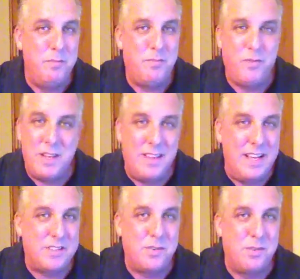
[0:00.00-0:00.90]

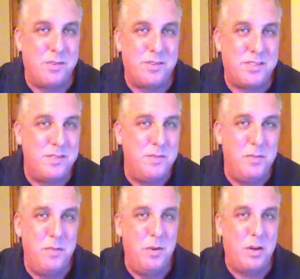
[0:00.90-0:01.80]
Freelance girls,
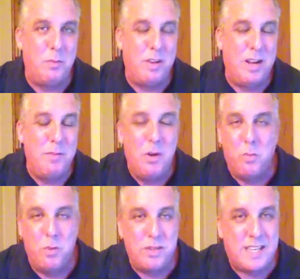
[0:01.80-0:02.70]
hook one up.
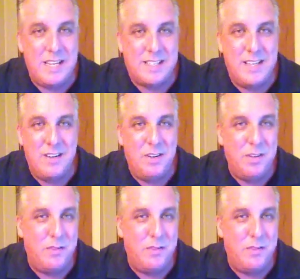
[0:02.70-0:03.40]
Worst case scenario,